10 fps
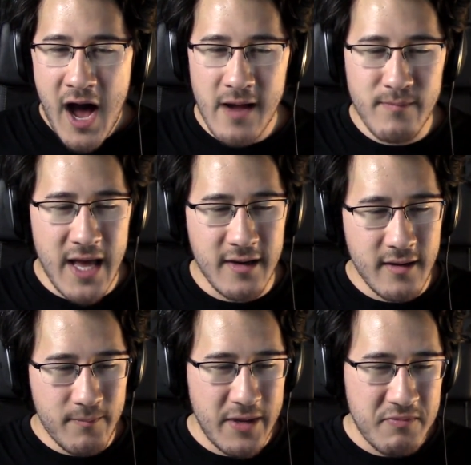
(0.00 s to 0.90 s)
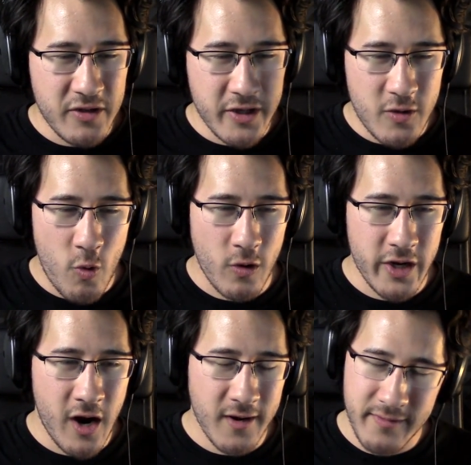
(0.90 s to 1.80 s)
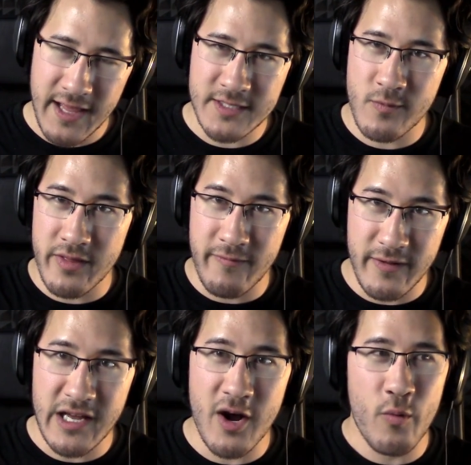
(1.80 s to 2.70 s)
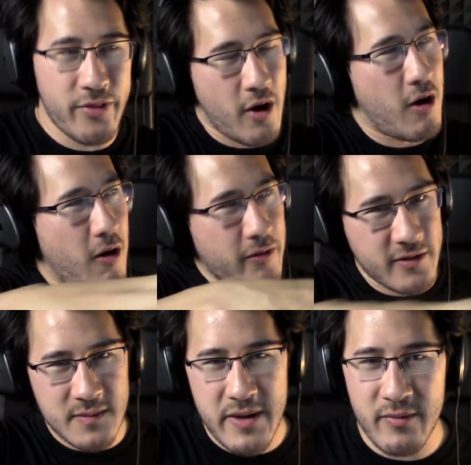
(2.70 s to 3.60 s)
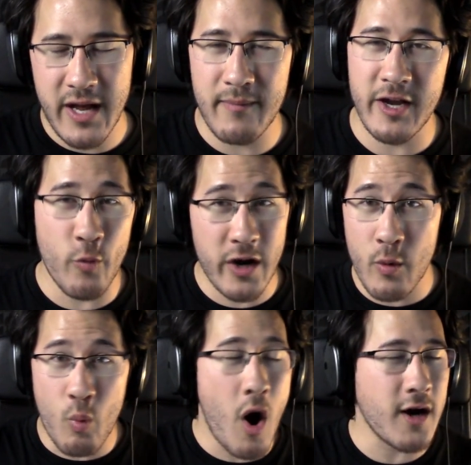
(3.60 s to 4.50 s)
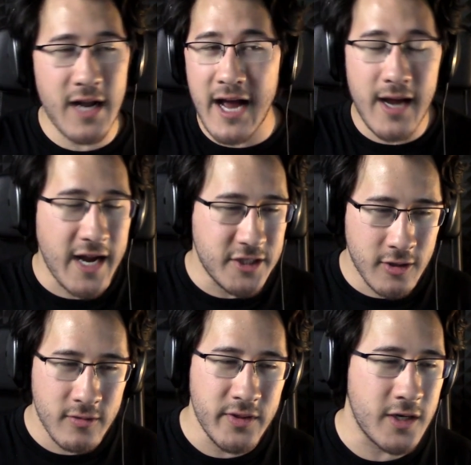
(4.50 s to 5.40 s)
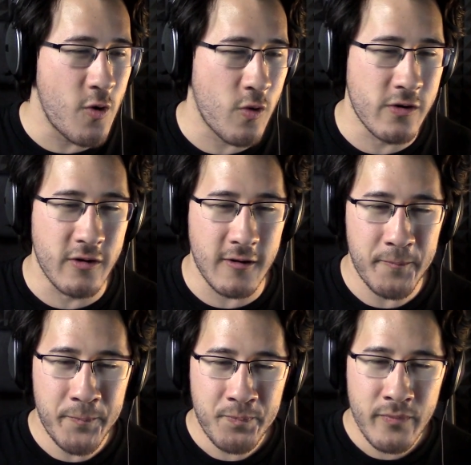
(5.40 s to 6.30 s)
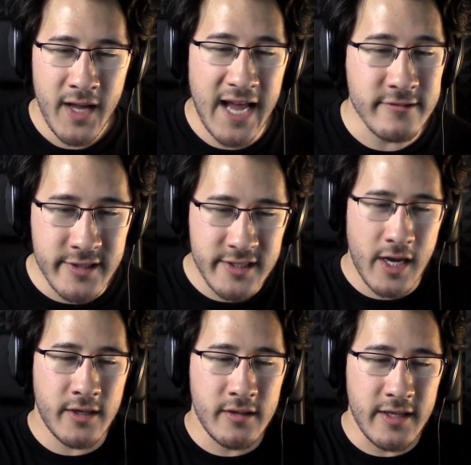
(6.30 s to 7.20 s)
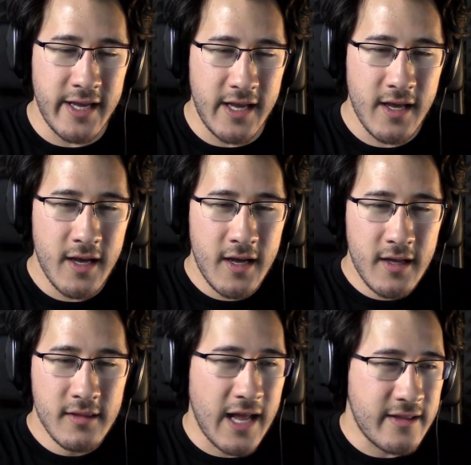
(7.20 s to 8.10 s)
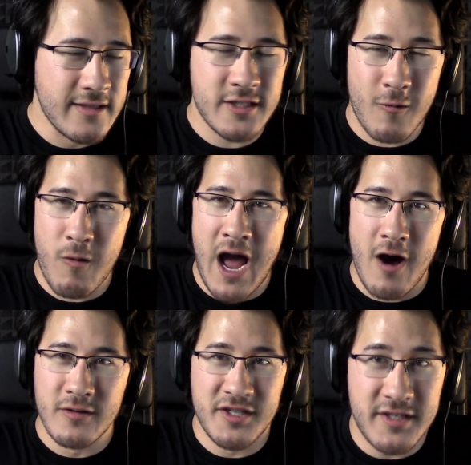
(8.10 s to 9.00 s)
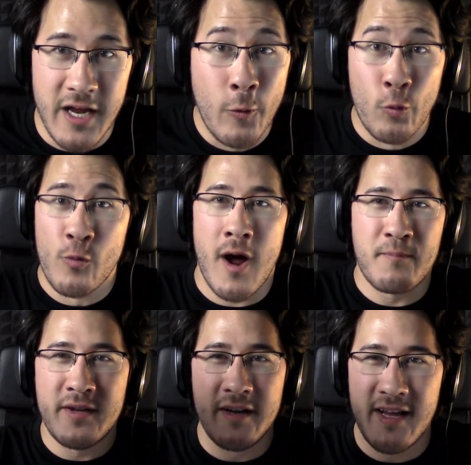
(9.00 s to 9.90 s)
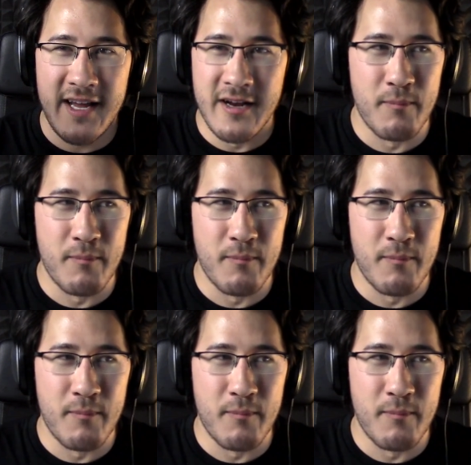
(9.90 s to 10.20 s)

I met people in a courtyard, and that's where the video with all those people came in. And when I walked, I, I turned the corner, and suddenly, like, this crowd just erupted in